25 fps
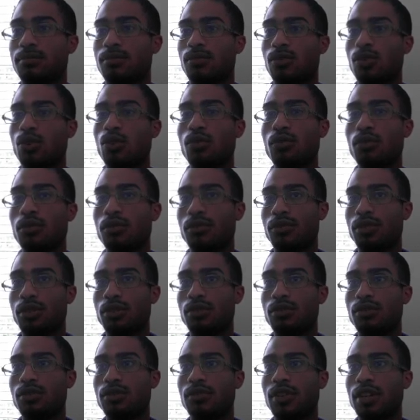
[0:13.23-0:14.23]

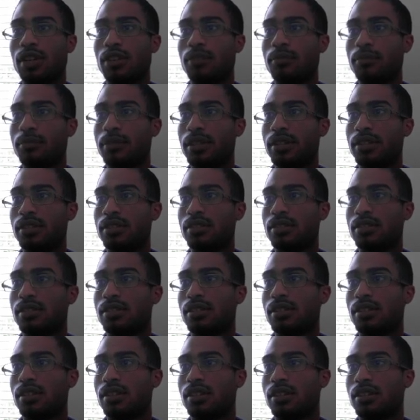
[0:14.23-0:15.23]
overview development
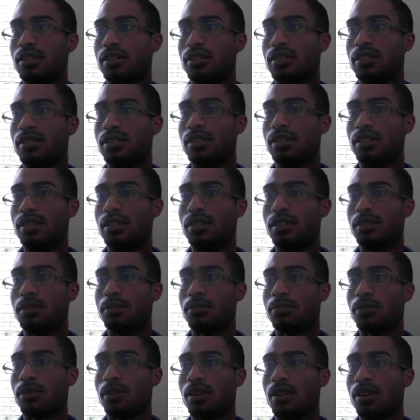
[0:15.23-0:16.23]
on the
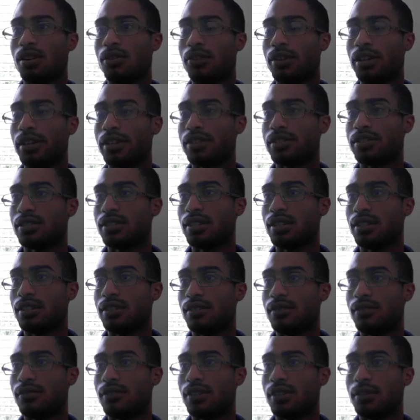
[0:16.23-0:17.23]
progress
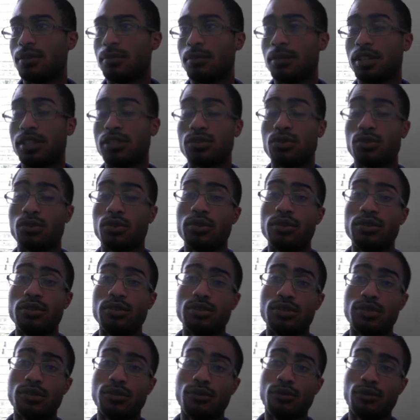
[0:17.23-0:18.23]
of my
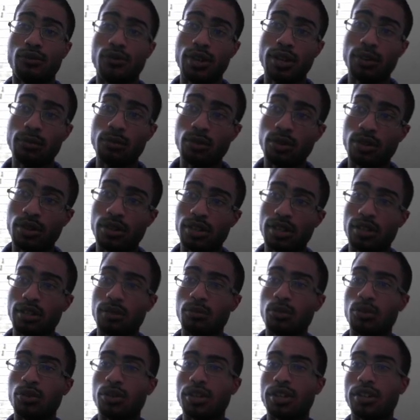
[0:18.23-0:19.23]
StoryLucent framework that
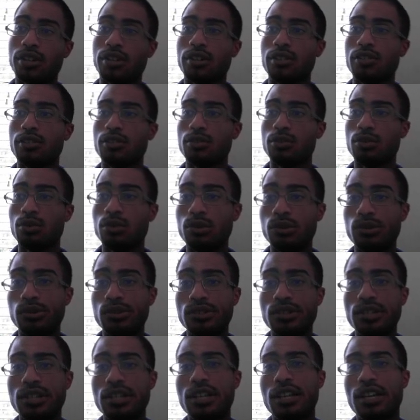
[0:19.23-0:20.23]
I'm working on, the
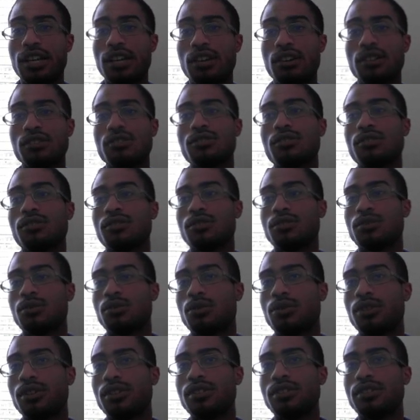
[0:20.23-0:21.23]
tools, and also the
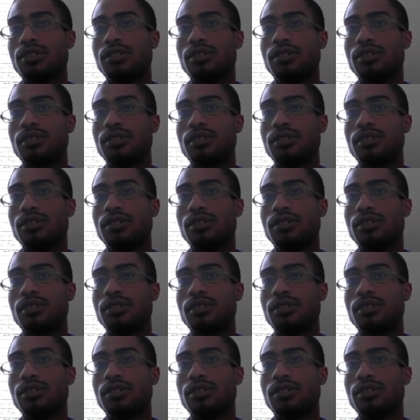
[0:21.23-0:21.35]
stories in